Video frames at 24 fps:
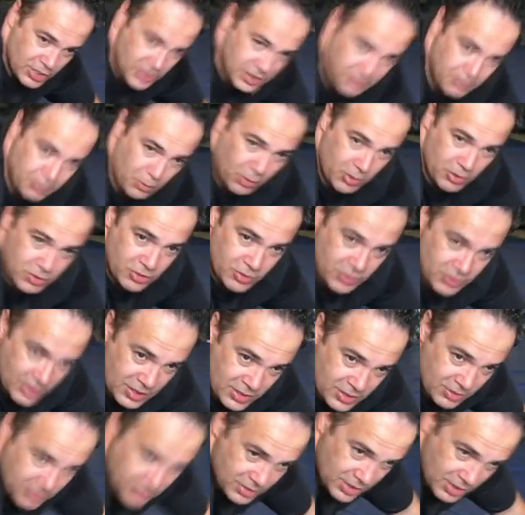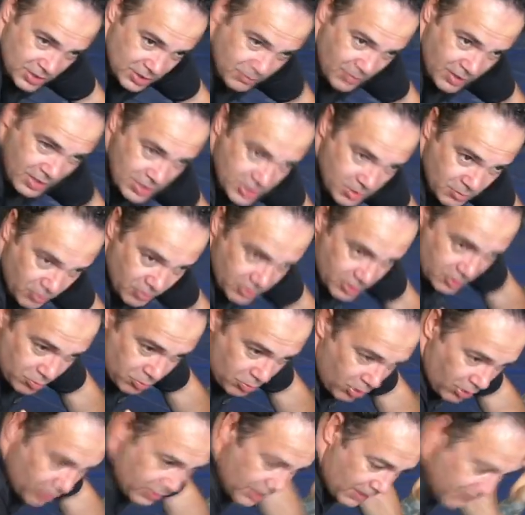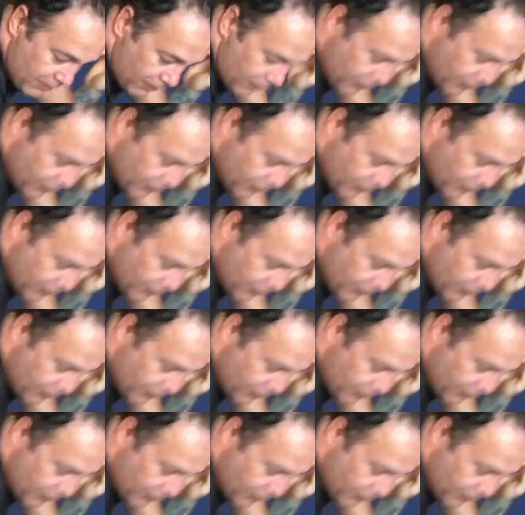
sport jiu-jitsu situation, we're just rolling, having